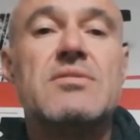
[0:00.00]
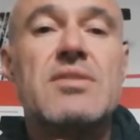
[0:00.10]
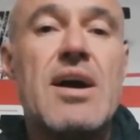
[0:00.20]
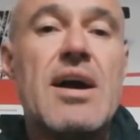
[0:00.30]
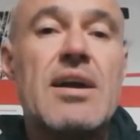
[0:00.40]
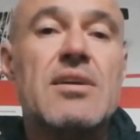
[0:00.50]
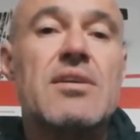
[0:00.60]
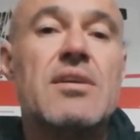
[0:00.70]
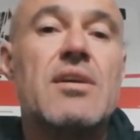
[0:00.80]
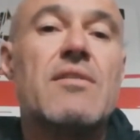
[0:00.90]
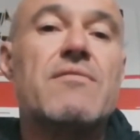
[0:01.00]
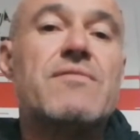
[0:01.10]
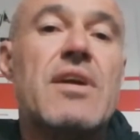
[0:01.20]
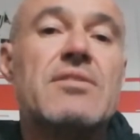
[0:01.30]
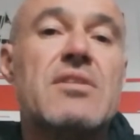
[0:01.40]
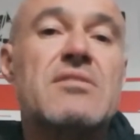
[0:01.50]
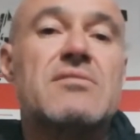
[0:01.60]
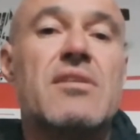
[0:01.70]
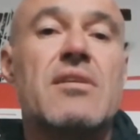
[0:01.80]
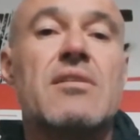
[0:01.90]
dark,
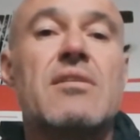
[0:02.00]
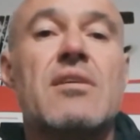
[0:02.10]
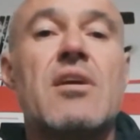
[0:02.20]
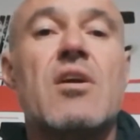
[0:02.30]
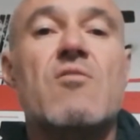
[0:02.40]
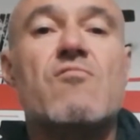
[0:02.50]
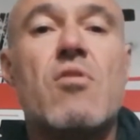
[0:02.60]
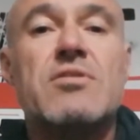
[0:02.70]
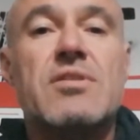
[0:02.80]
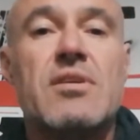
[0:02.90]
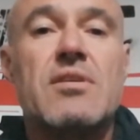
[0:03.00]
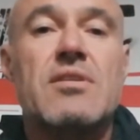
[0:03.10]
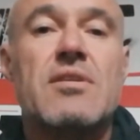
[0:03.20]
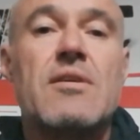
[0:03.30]
fantastic, erotic,